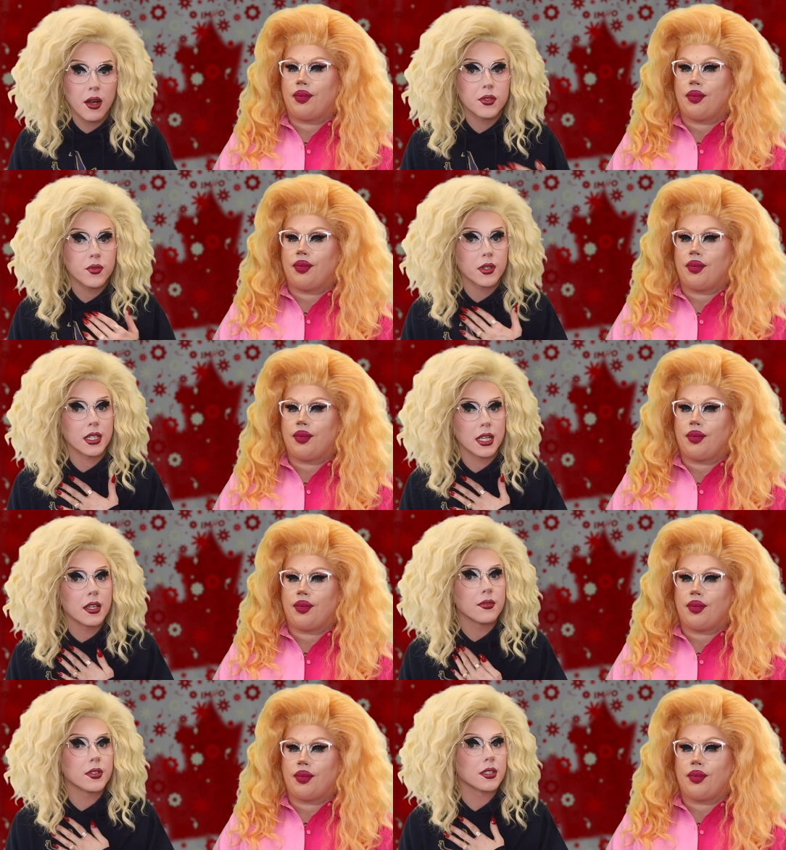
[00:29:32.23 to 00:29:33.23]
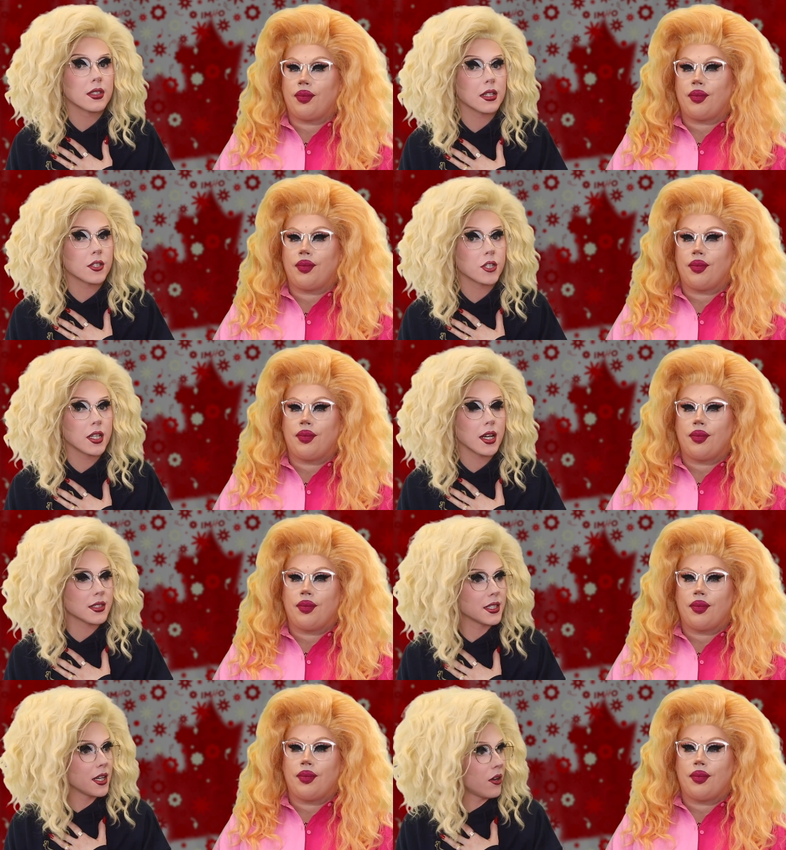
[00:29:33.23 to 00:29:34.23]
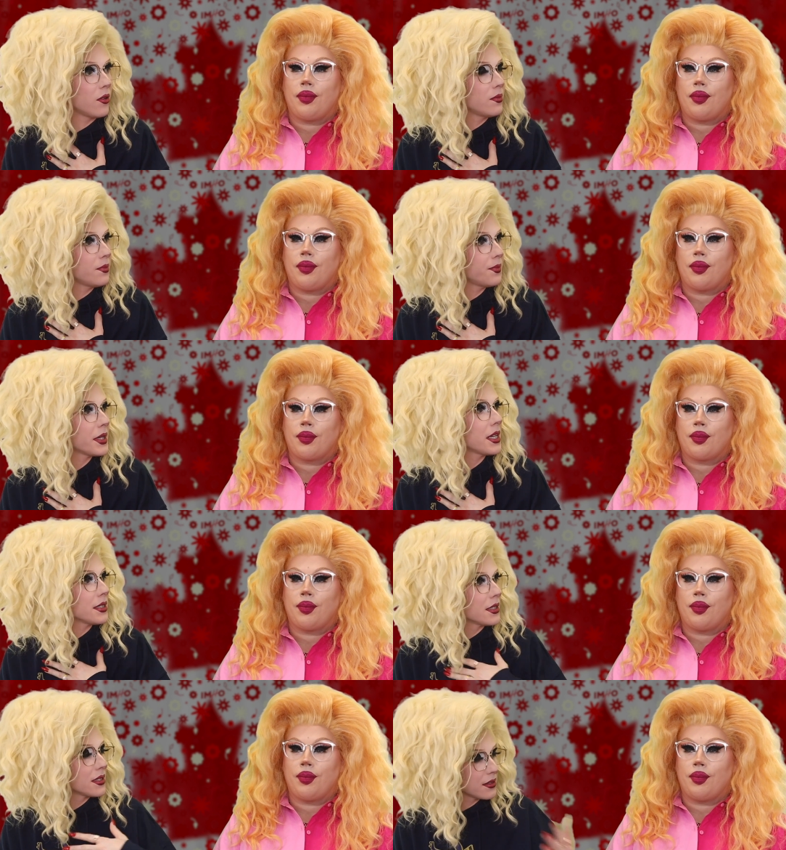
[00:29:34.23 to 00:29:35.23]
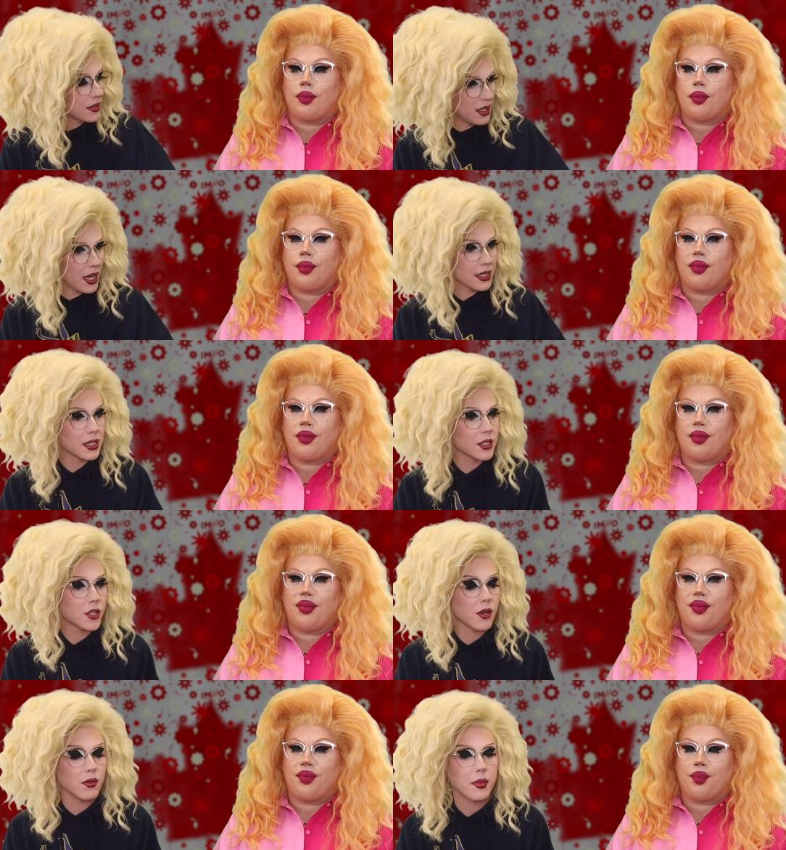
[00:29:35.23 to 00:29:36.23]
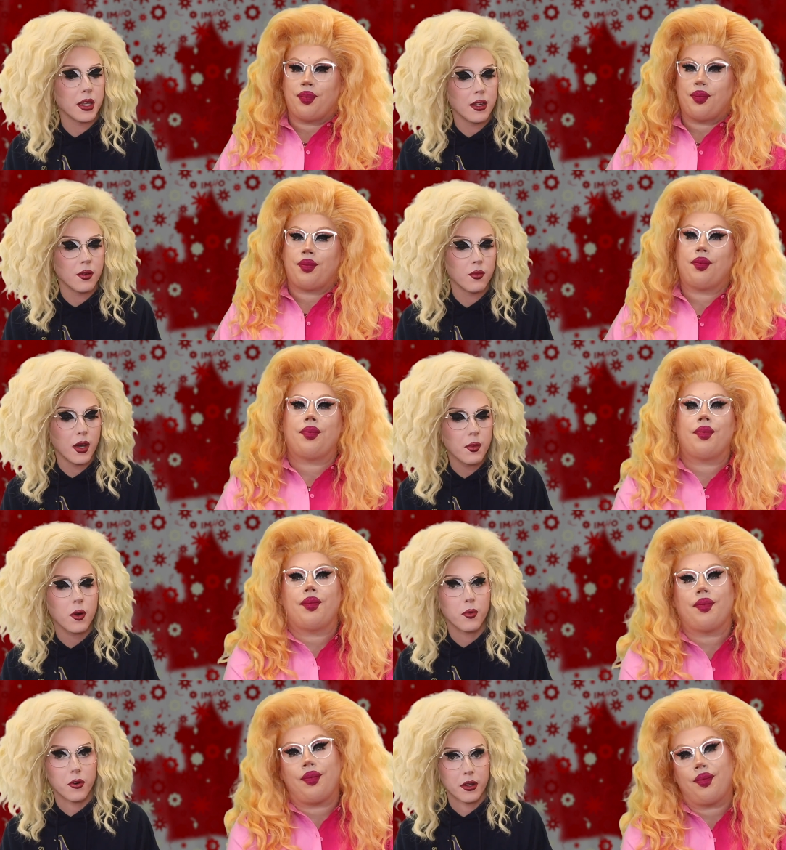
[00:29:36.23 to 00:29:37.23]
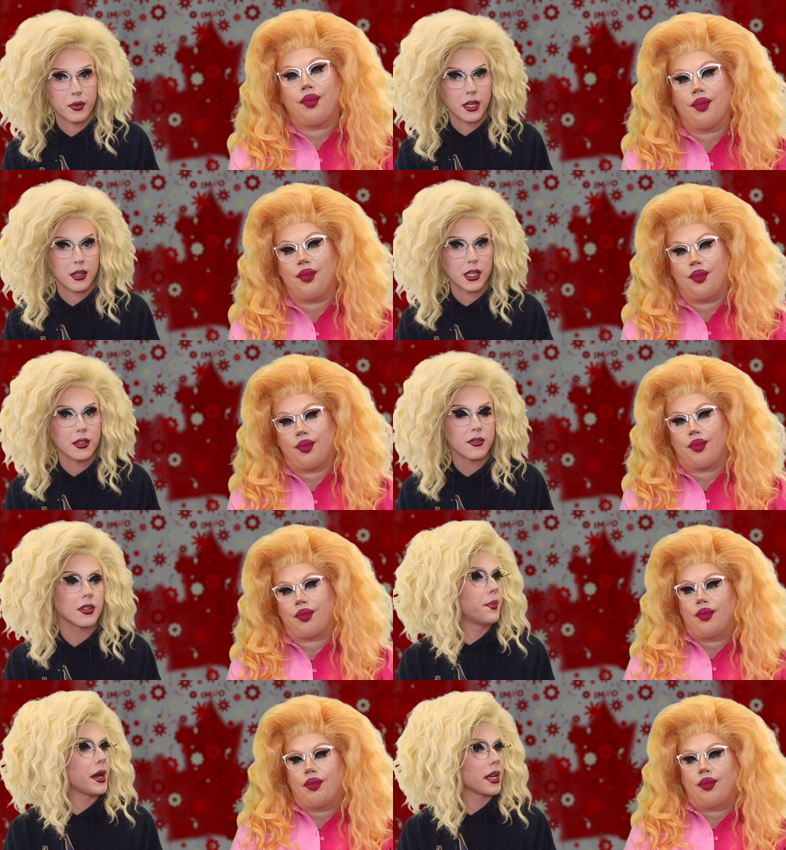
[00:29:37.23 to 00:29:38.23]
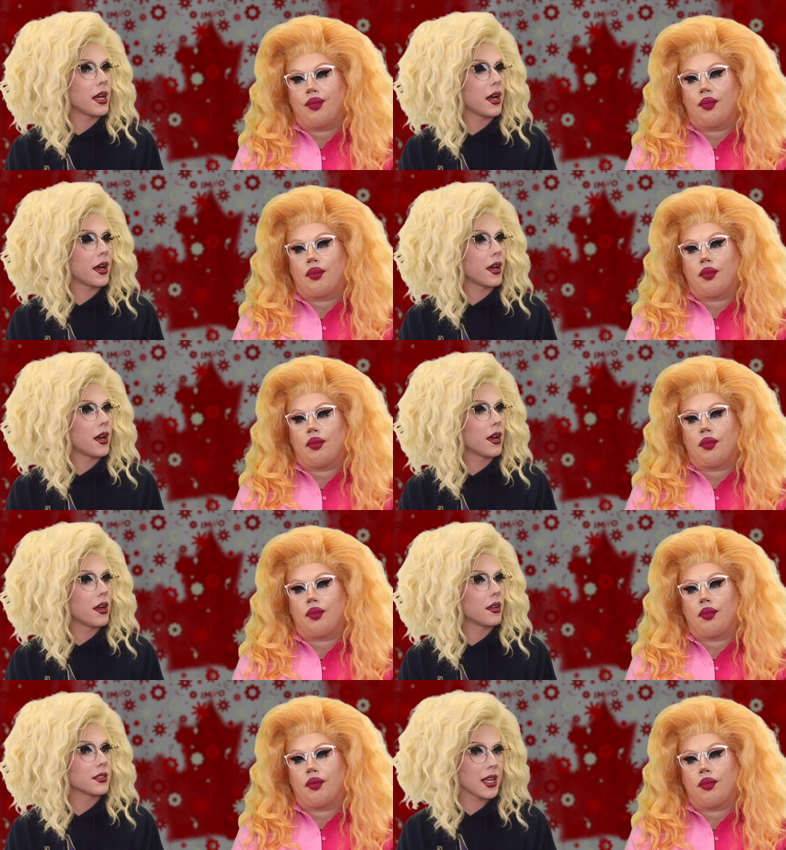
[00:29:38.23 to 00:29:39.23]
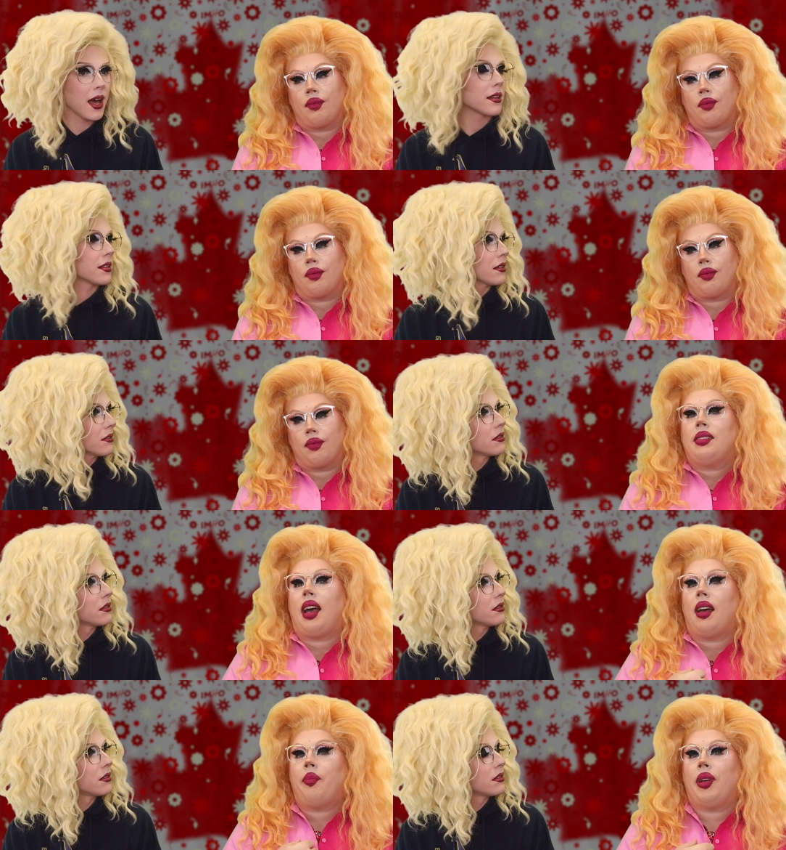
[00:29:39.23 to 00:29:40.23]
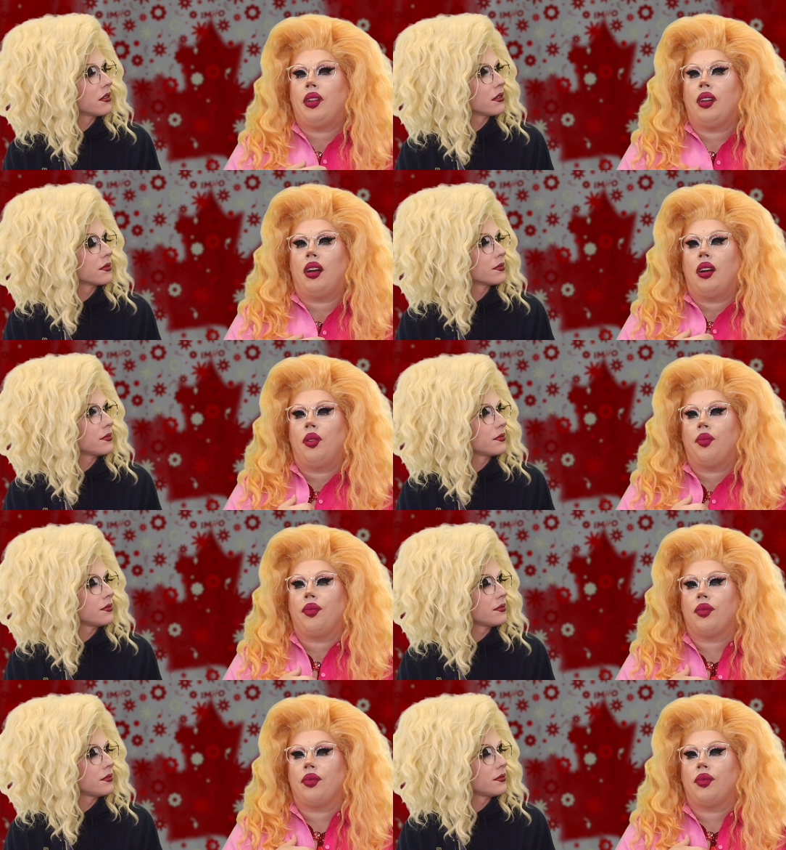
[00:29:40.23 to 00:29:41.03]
Speaker 1: I was relieved that she got sent home because I think the show would be way more boring without Eve. But uh, sad. Sad, but uh,